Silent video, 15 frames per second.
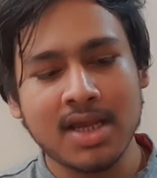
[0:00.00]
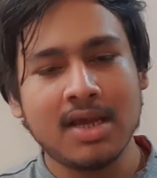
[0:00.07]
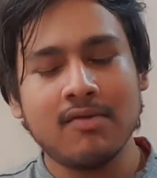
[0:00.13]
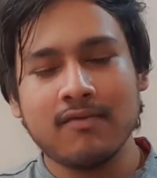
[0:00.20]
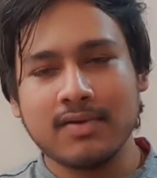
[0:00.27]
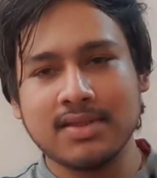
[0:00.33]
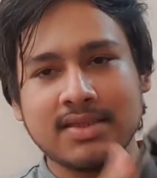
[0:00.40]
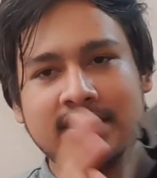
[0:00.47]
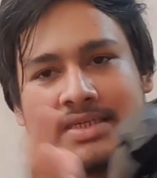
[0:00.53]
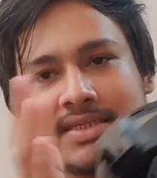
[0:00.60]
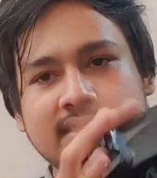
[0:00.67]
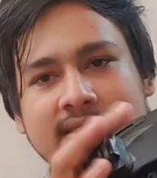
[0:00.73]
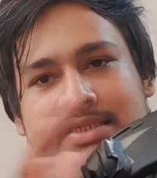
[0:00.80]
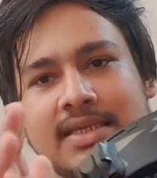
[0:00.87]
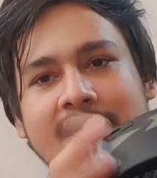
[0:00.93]
With
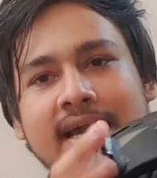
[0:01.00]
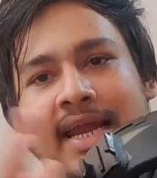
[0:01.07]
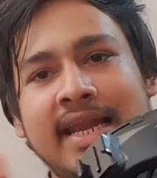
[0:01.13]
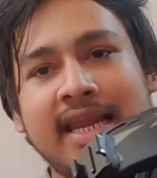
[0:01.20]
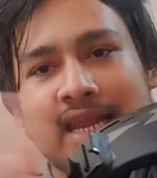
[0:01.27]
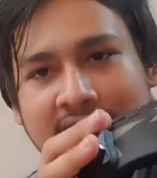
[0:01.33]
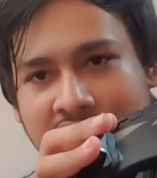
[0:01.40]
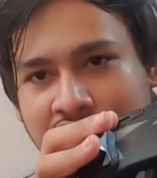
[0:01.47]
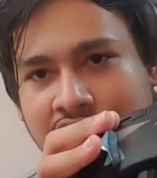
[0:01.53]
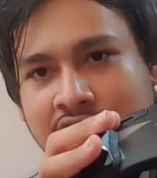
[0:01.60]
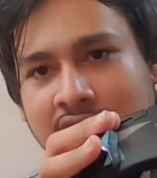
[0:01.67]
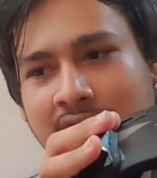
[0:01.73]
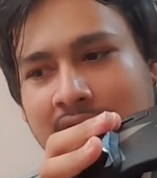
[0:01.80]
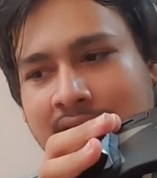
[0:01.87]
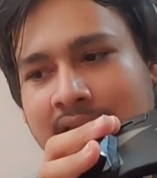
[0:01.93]
this, I
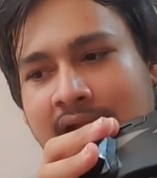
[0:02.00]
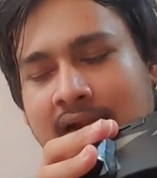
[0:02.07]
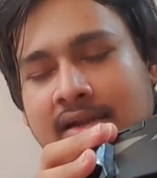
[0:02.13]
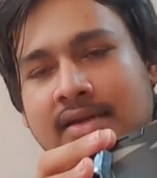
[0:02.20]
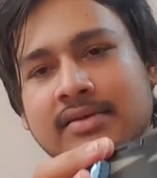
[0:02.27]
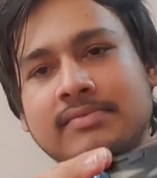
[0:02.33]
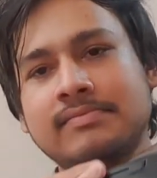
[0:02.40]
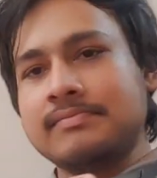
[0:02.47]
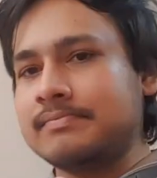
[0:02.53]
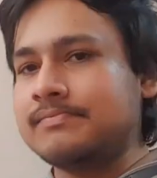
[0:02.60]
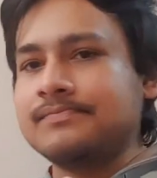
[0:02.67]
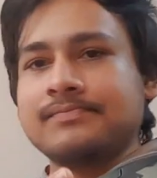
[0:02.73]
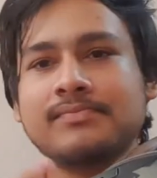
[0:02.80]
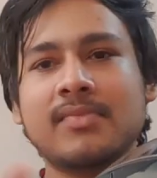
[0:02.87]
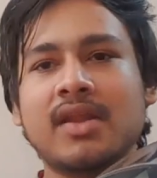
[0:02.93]
ensure that
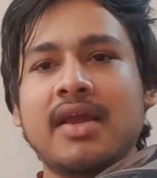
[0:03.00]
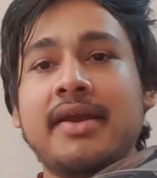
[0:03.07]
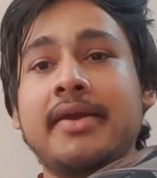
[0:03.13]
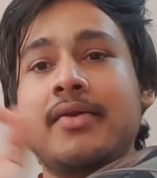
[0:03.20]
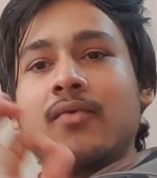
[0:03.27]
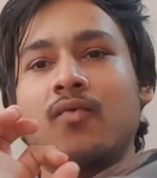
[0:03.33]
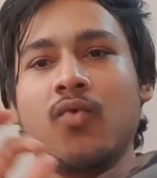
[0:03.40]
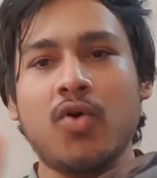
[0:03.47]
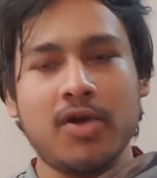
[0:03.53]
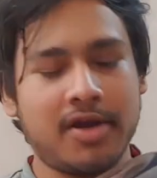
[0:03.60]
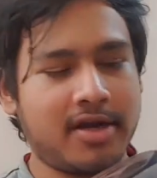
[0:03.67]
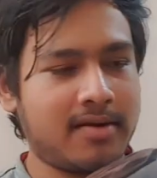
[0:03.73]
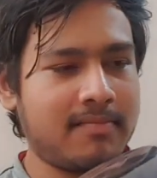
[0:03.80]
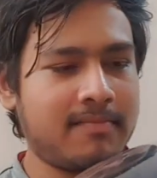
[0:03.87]
it won't.